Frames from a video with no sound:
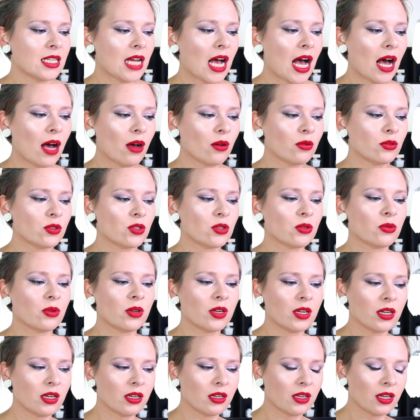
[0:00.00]
now to
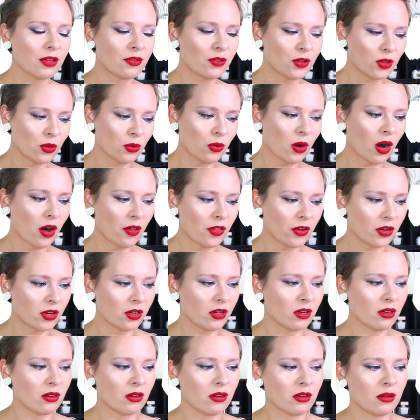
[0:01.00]
a few
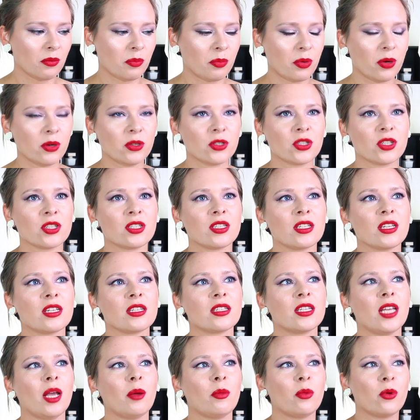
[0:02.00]
other
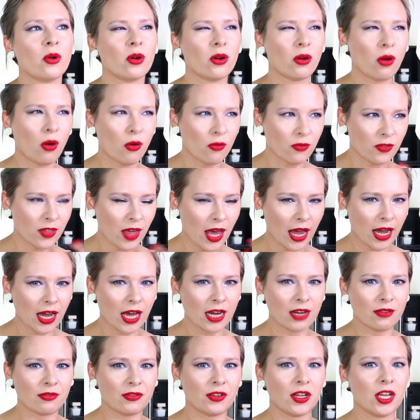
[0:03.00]
purchases that were of that
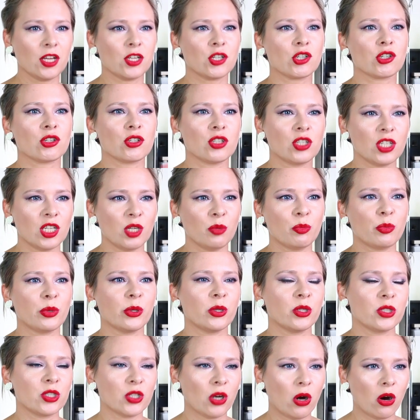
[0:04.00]
kind of nature,
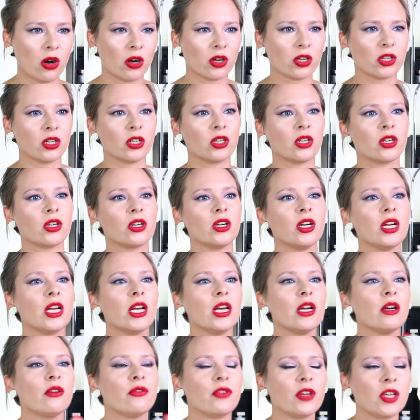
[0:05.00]
deeper, darker,
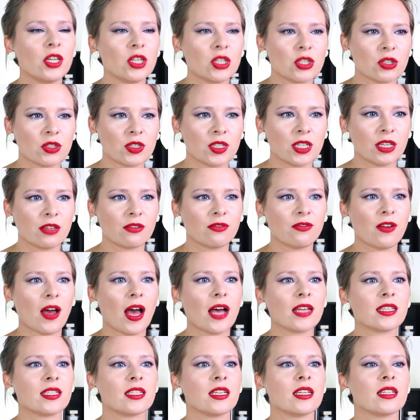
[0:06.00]
interesting
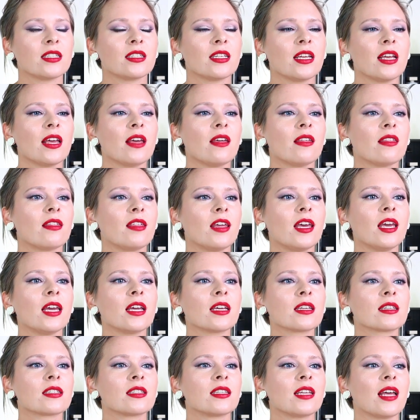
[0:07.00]
facets,
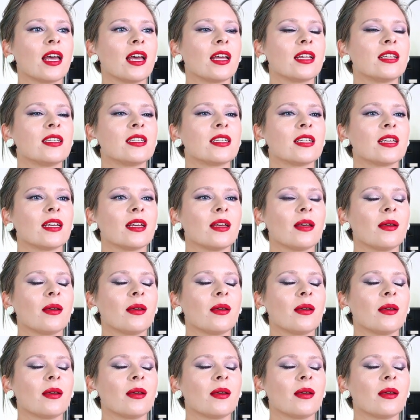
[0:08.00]
things that